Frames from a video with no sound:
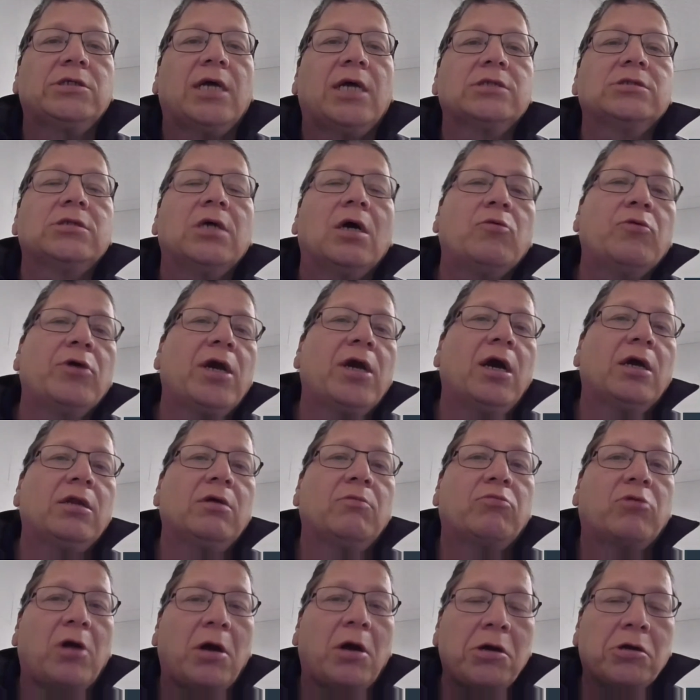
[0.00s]
That's how we kind
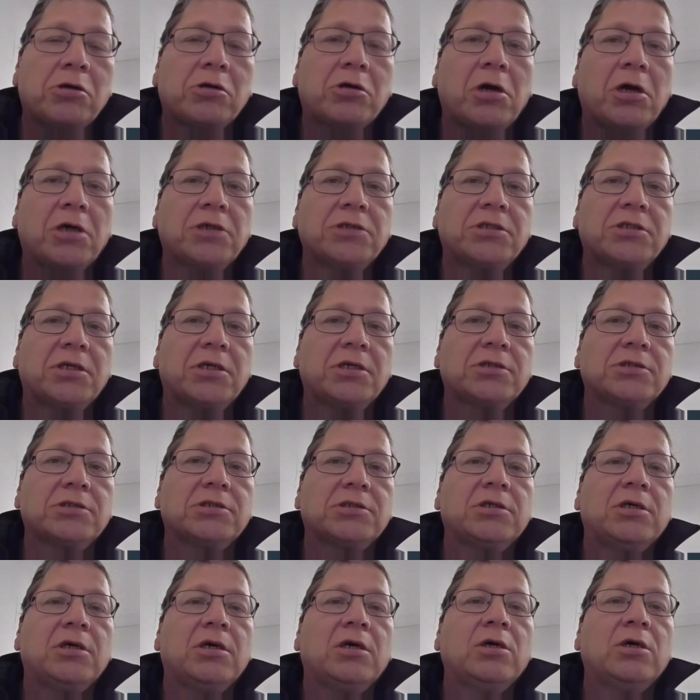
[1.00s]
of prioritize
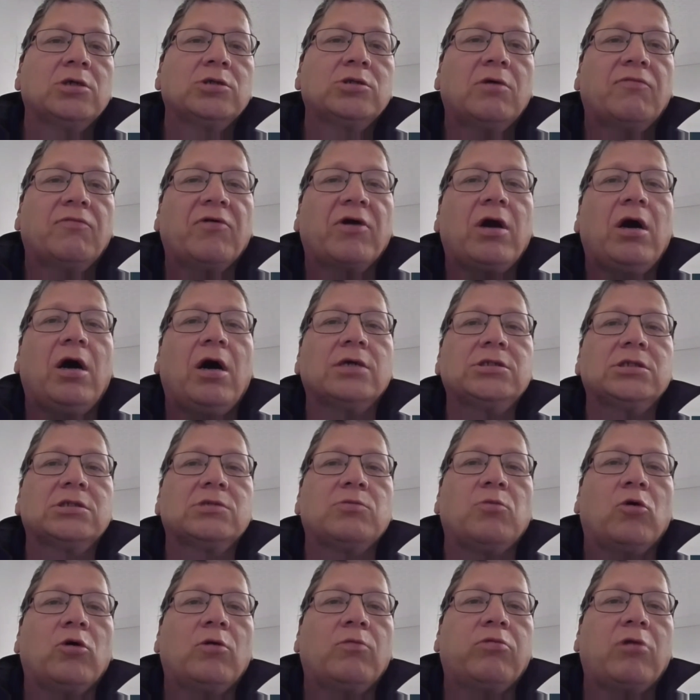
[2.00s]
things. So if it causes
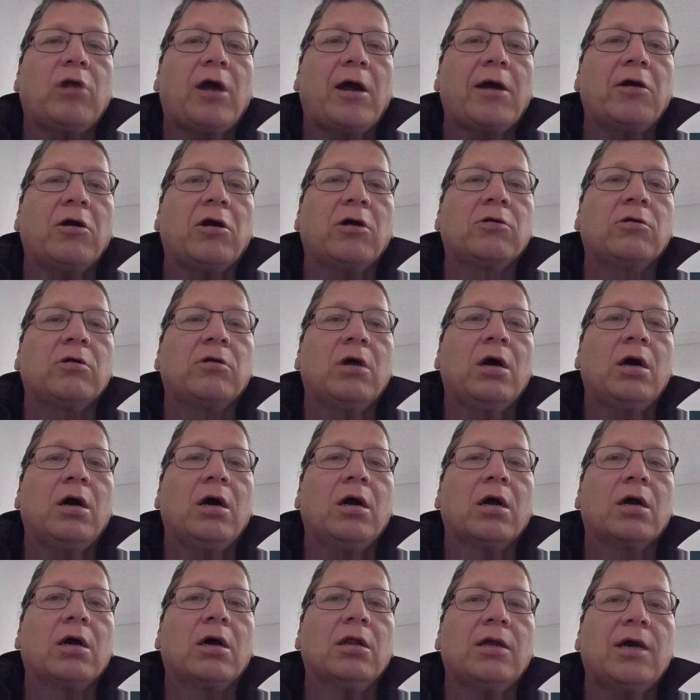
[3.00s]
more
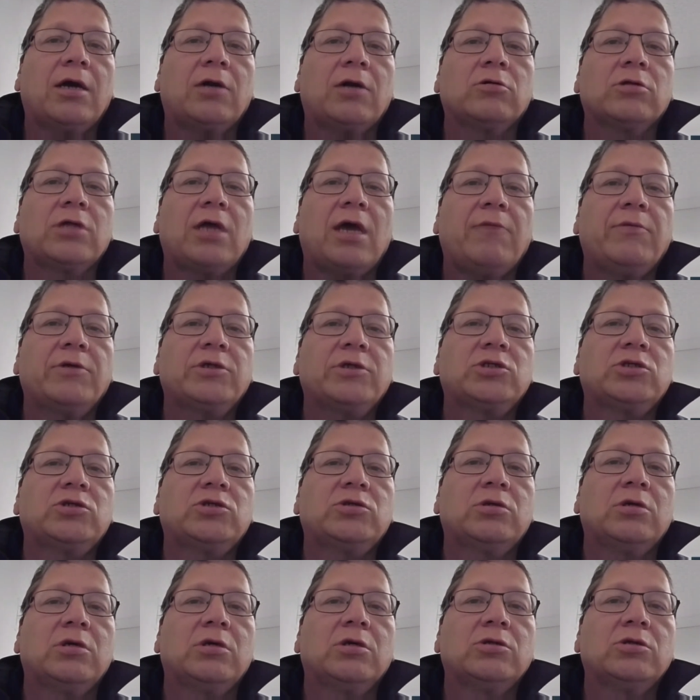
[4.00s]
collateral damage
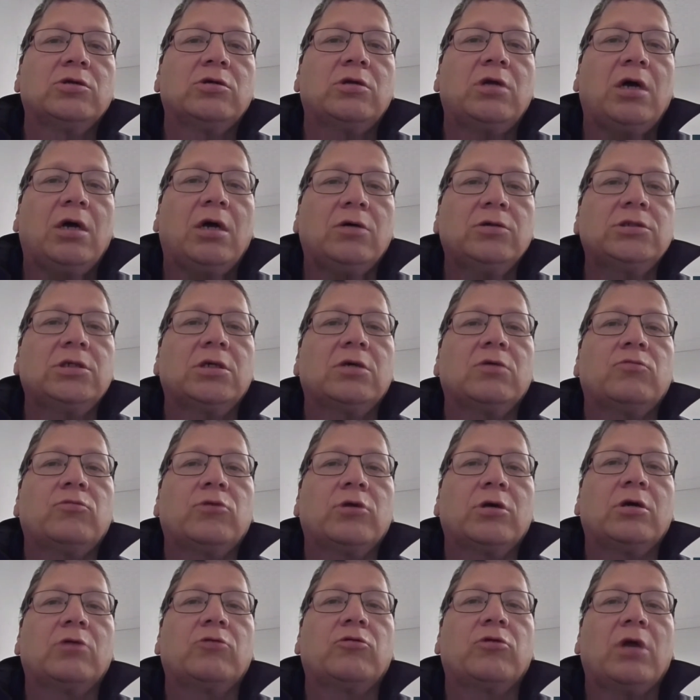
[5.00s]
to the housing,
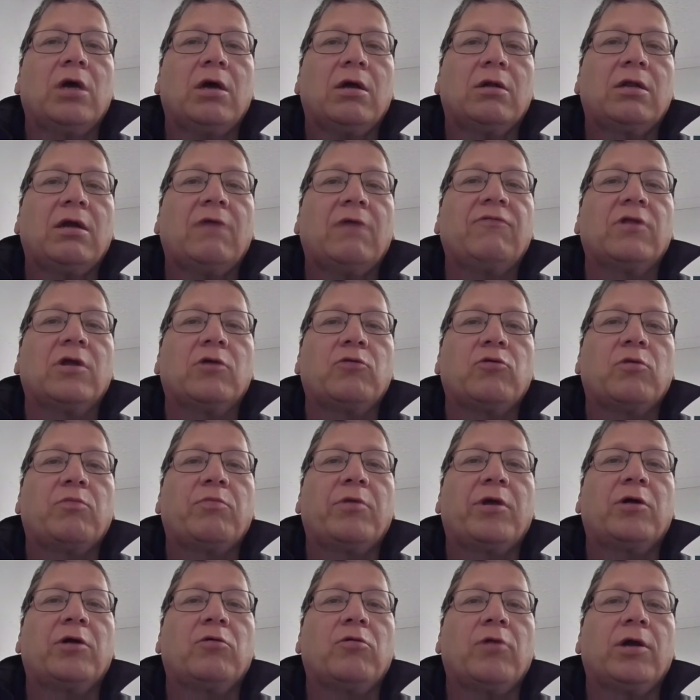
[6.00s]
we're going to definitely
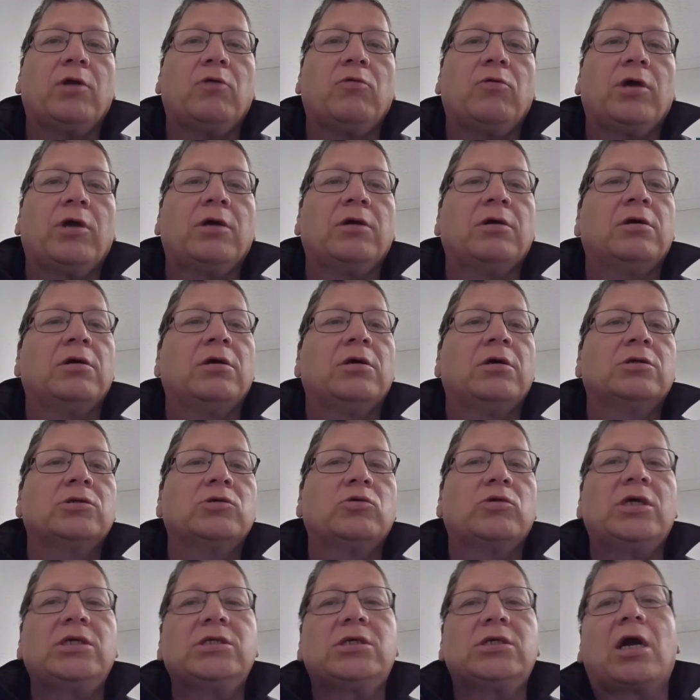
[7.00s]
repair it right away.
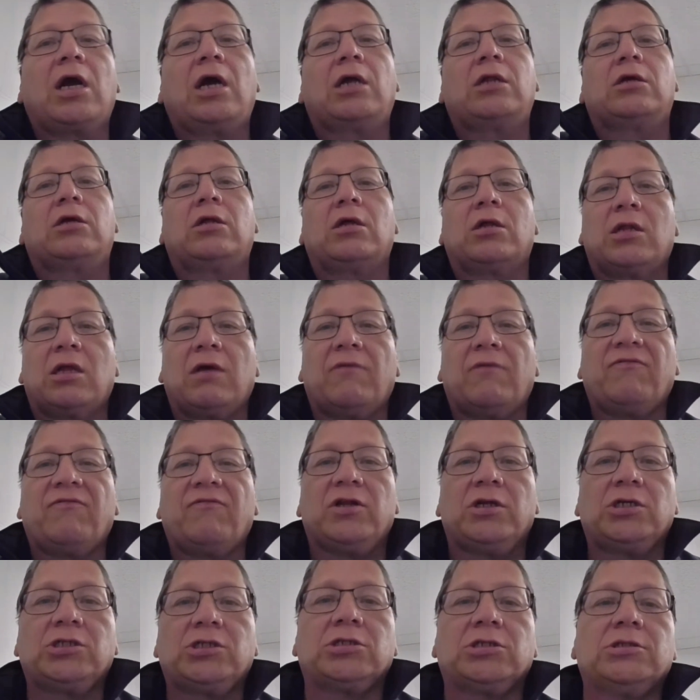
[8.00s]
So these are kind of the
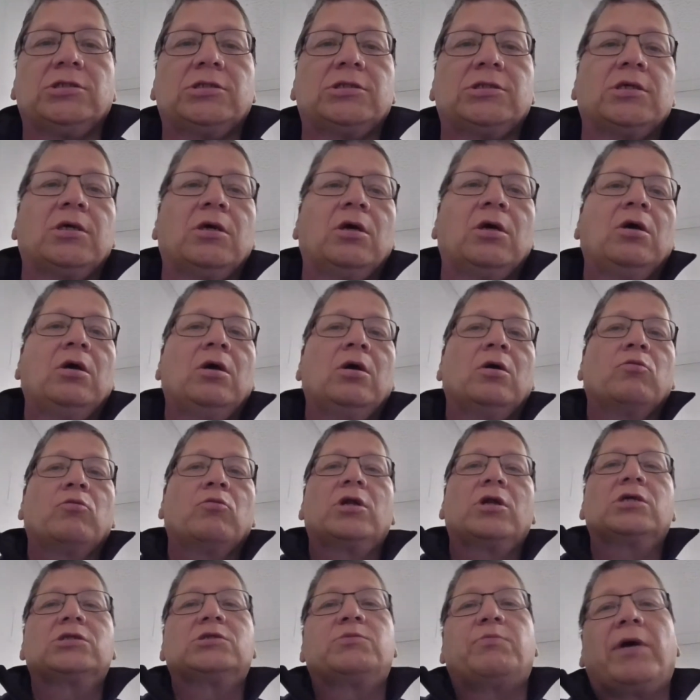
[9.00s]
definitions.
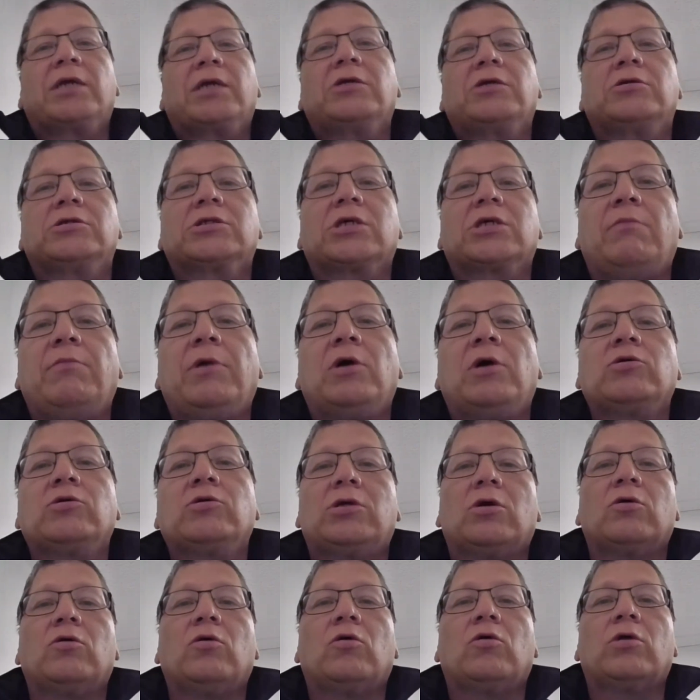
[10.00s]
When inspectors come out
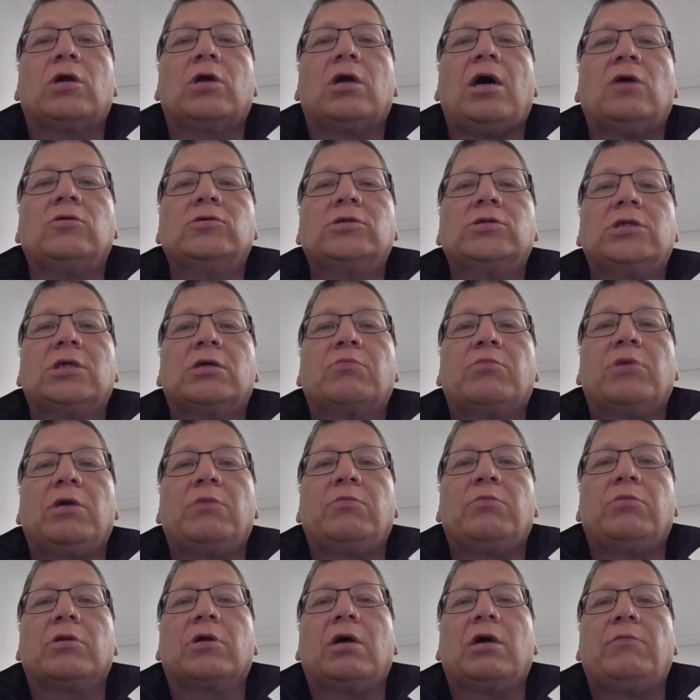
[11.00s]
there or housing
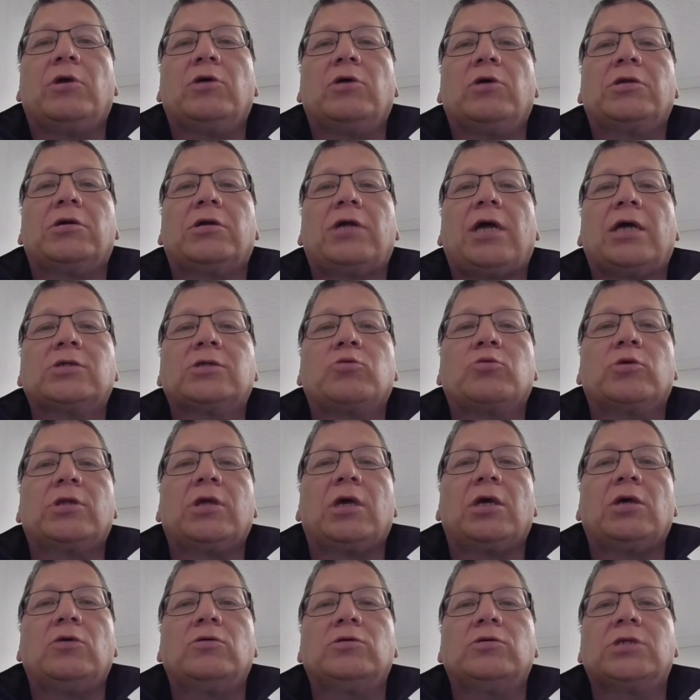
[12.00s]
people come out there, that's what
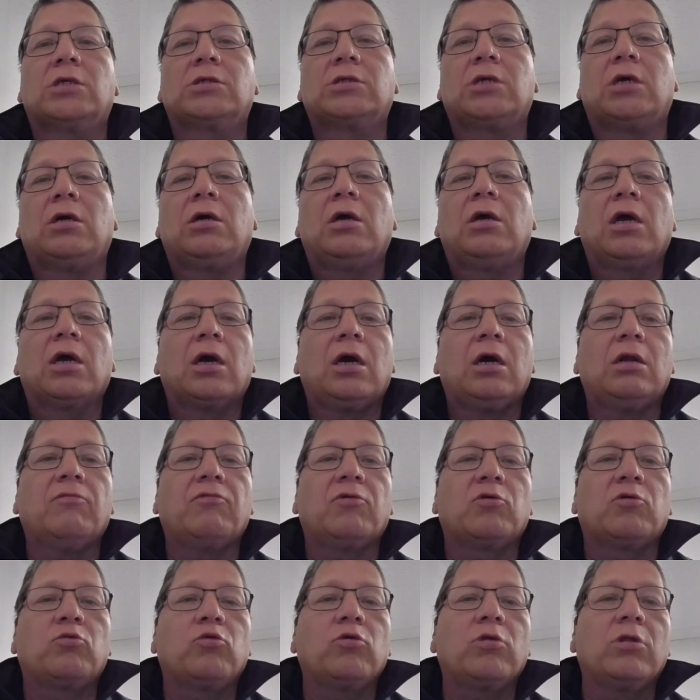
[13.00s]
they use as a kind of
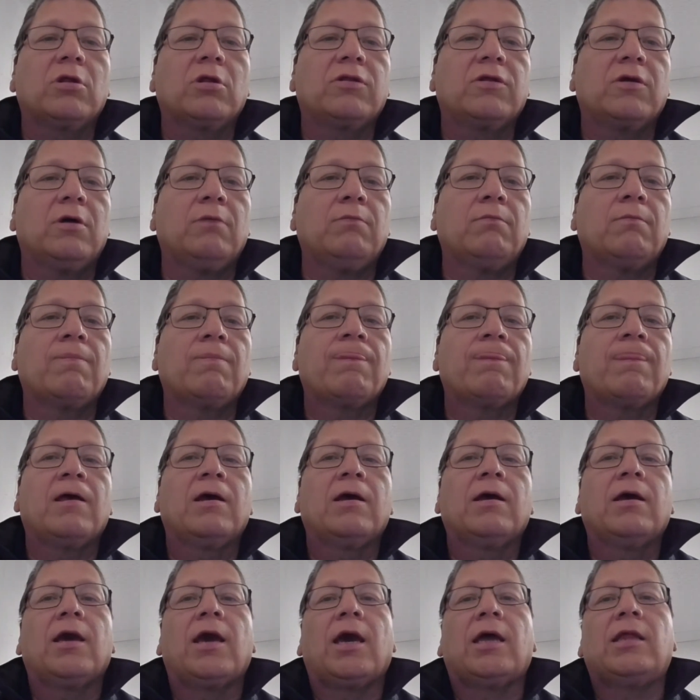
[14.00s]
a rule of thumb.
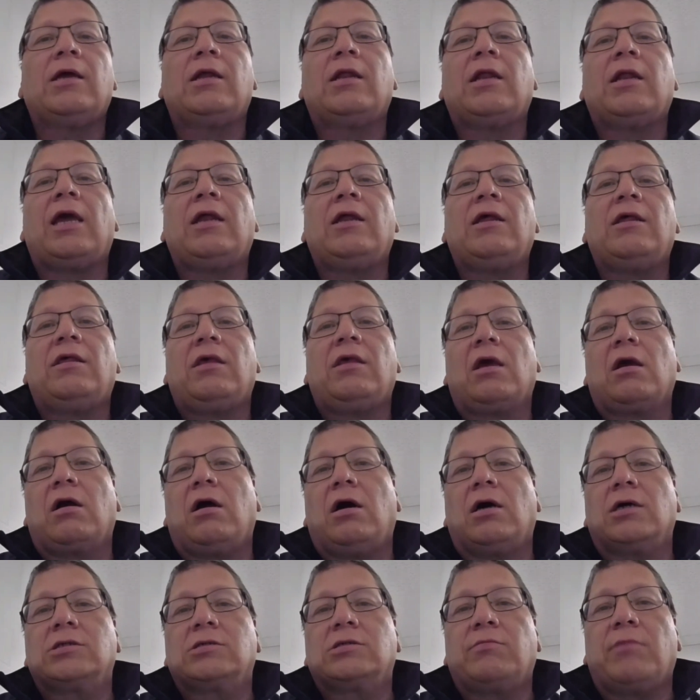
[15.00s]
And then anything
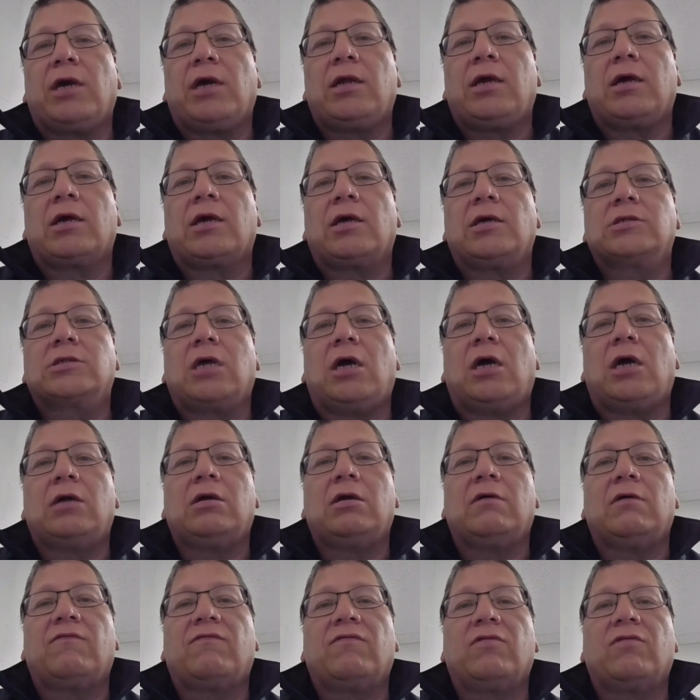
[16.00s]
cosmetic is
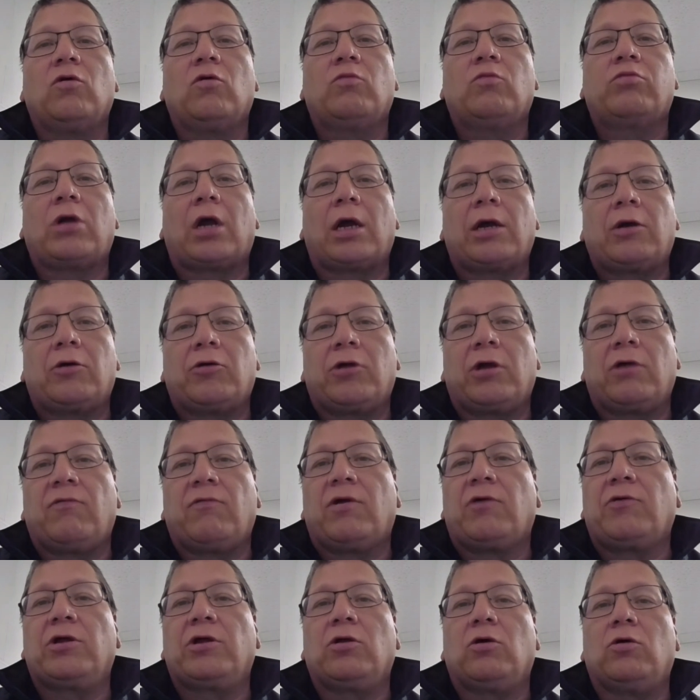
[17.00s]
kind of low priority,
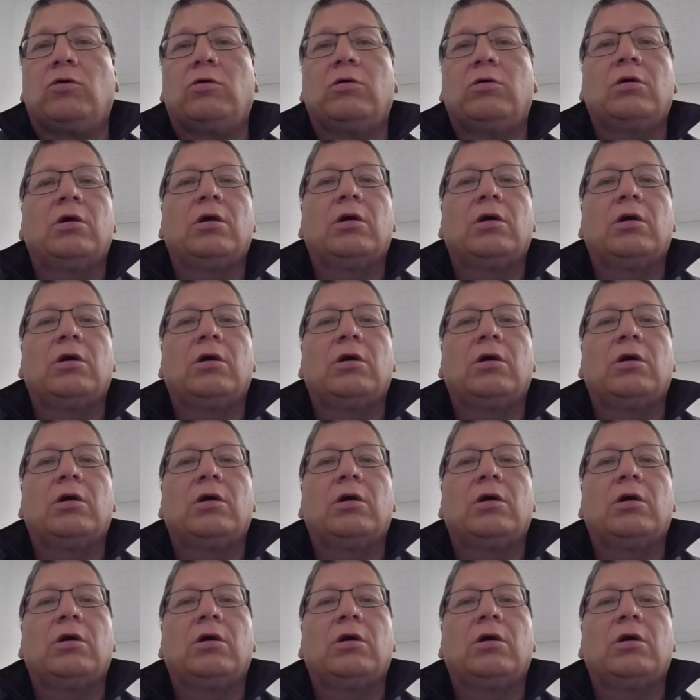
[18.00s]
very low.